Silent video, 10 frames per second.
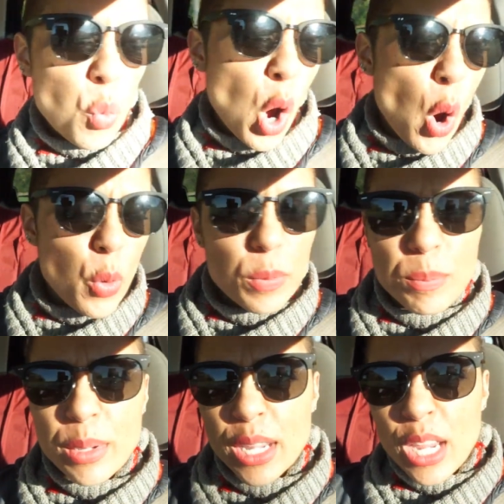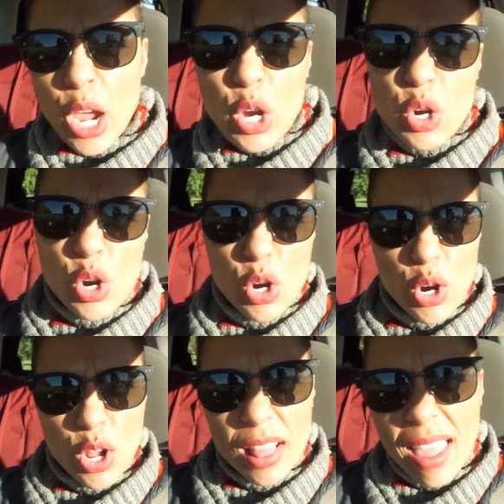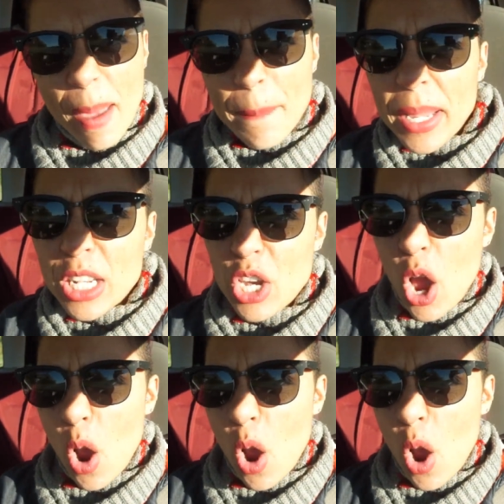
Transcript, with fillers: you want me, girl, let me